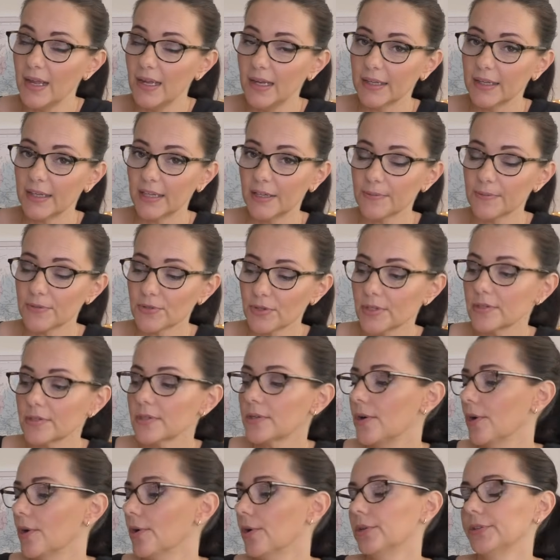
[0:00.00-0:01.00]
Keeps drinks
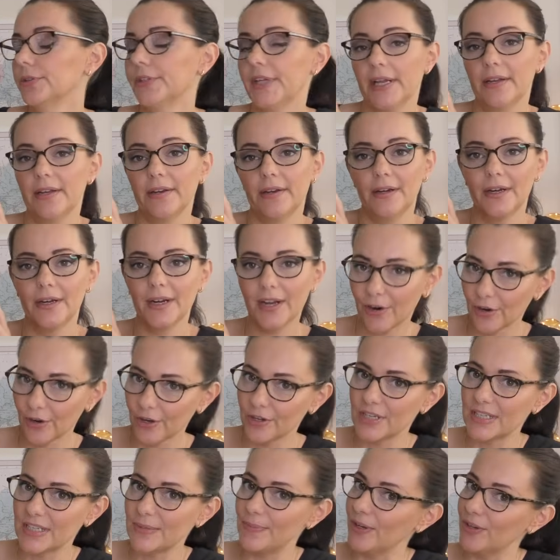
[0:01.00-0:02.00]
cold, and it
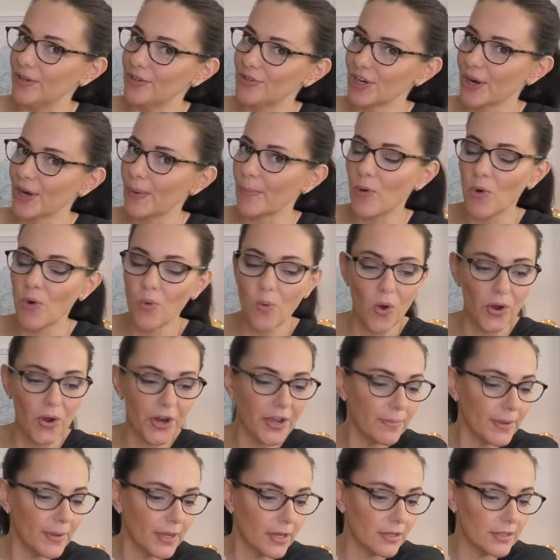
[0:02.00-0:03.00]
encourages me to drink more
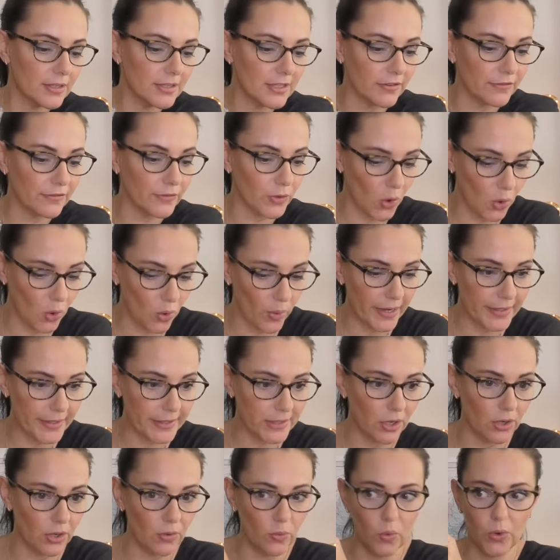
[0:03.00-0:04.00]
water because I've always
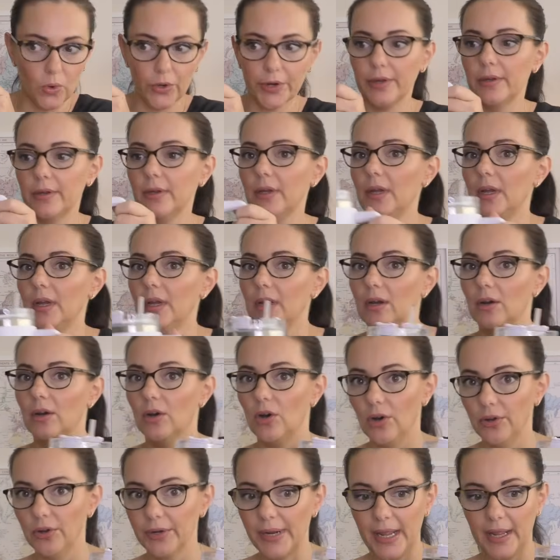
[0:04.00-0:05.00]
got water
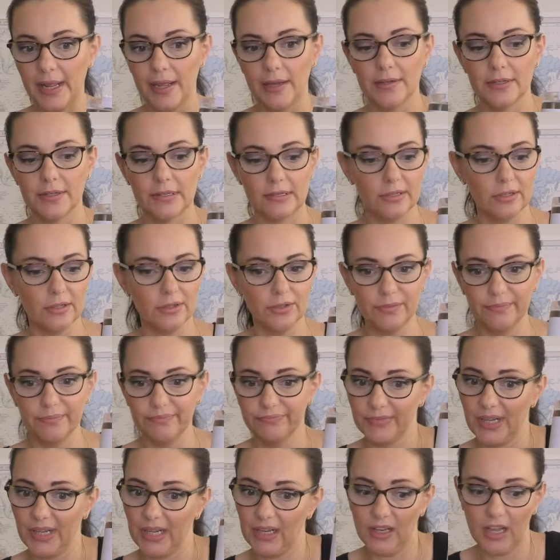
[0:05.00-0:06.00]
on hand. So
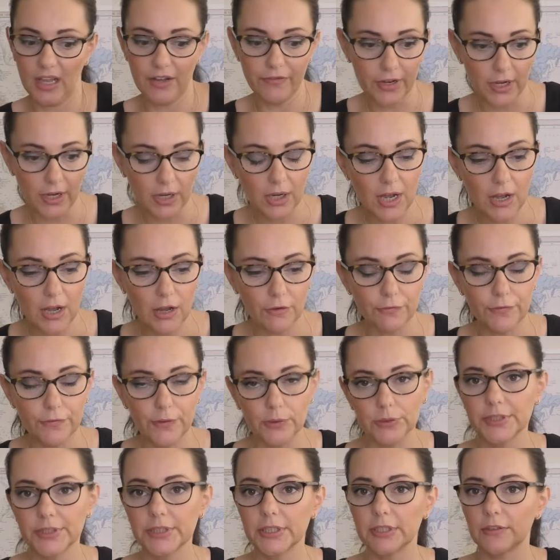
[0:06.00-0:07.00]
love it, can't
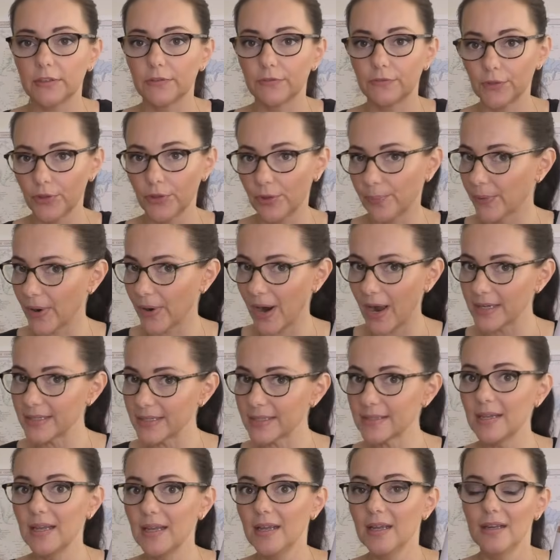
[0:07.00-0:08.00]
fault it for the
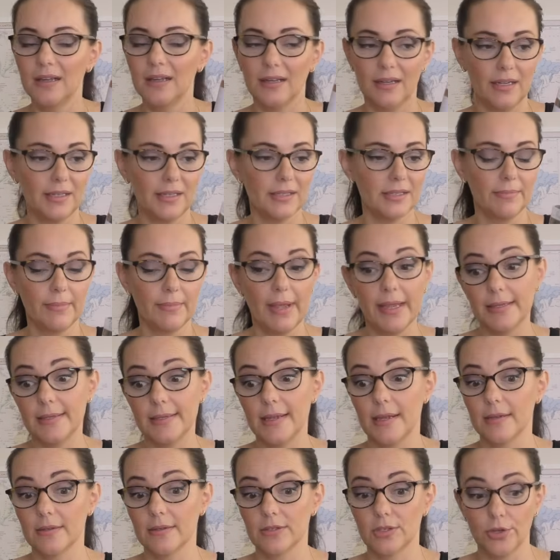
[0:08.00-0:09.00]
price. It's
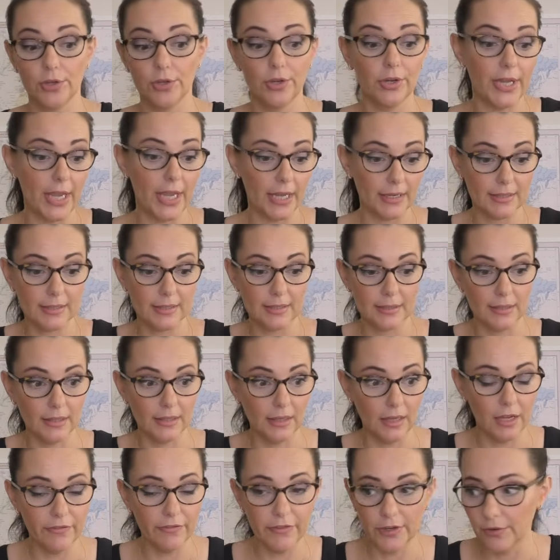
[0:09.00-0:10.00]
amazing. So yes,
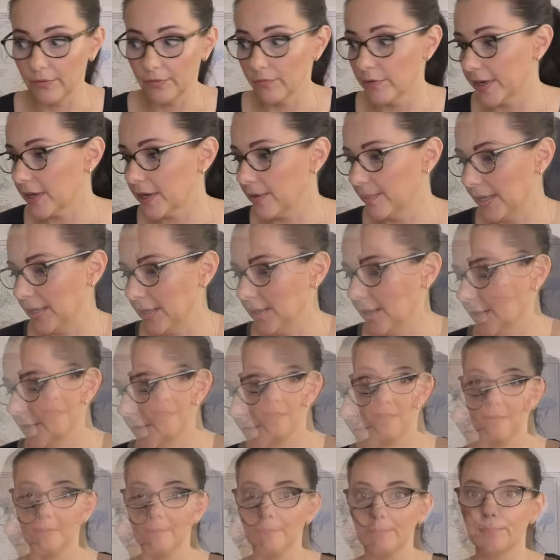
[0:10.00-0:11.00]
love it and recommend it.
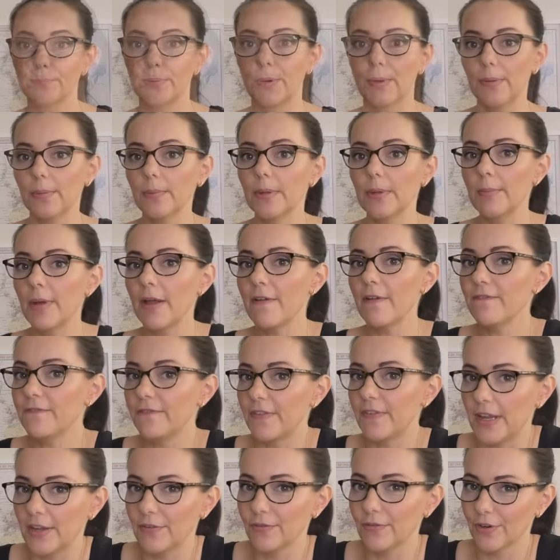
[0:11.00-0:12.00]
Probably my
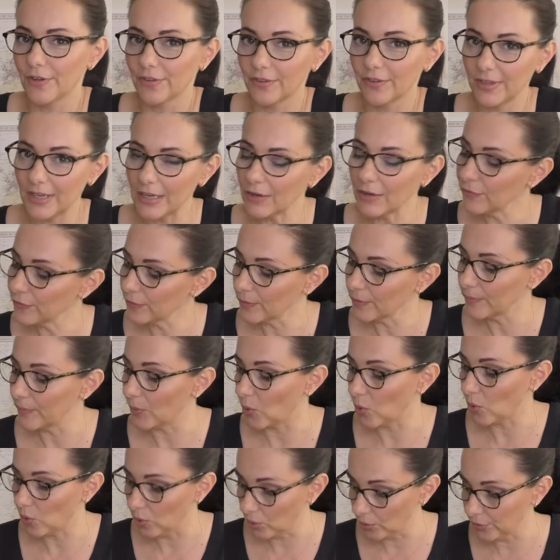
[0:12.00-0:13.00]
favorite thing
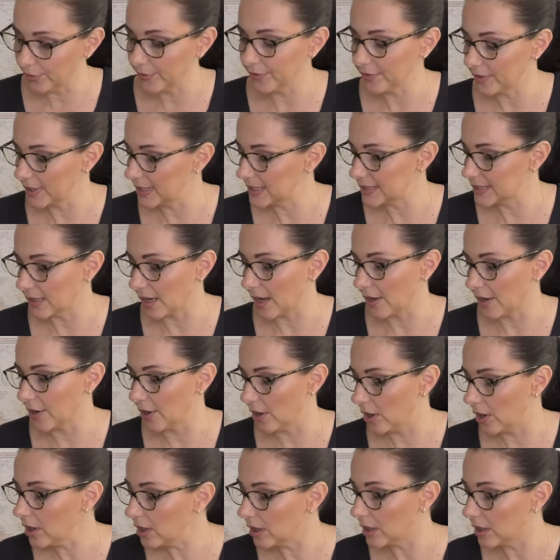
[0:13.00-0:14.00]
from all the things that I
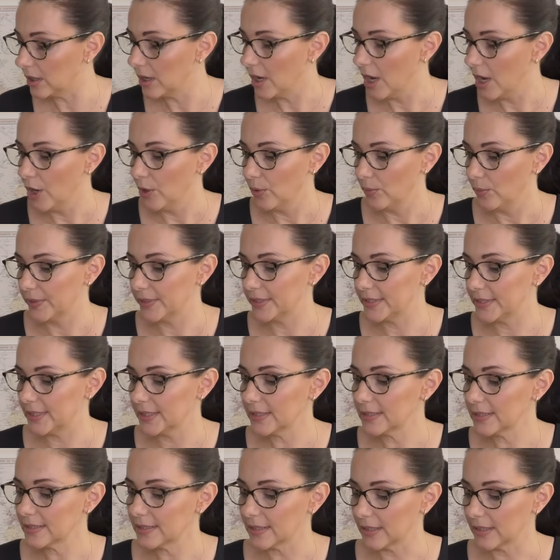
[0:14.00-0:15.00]
got was
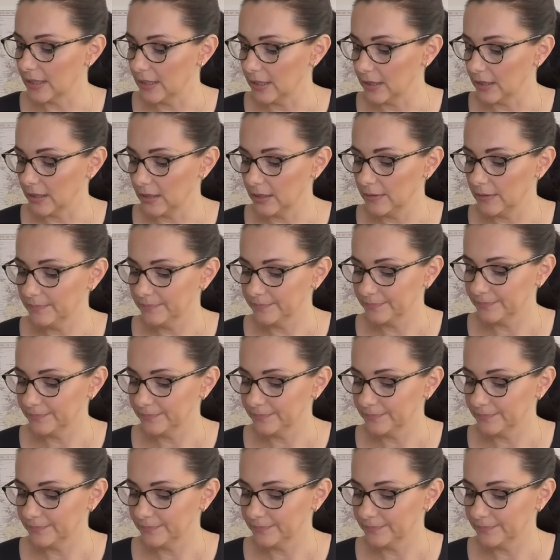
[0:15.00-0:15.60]
this little